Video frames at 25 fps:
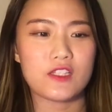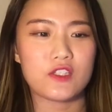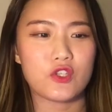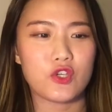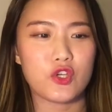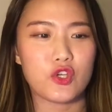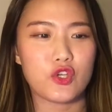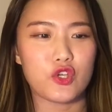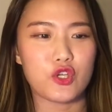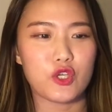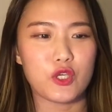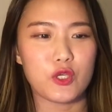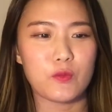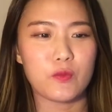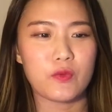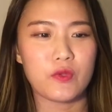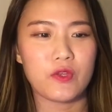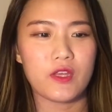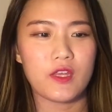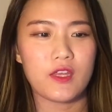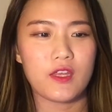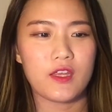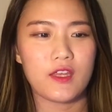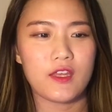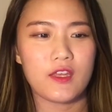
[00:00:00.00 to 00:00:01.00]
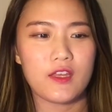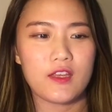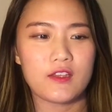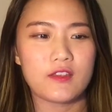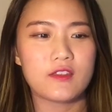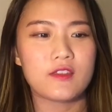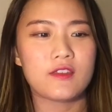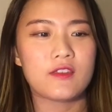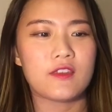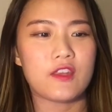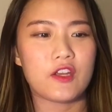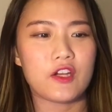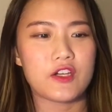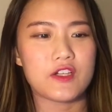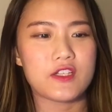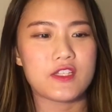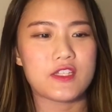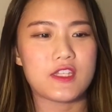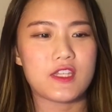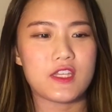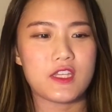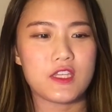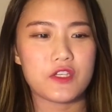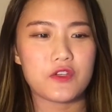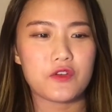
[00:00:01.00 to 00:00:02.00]
cube, there's
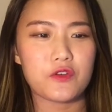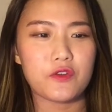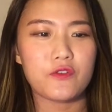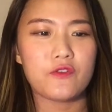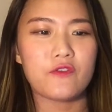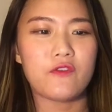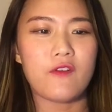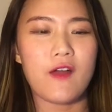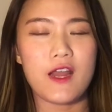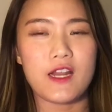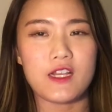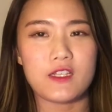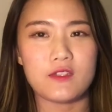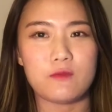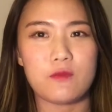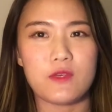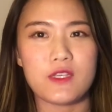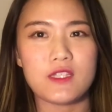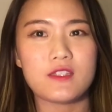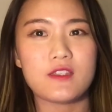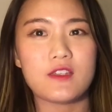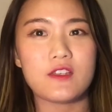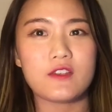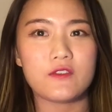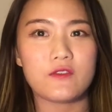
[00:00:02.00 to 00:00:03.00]
digital finance business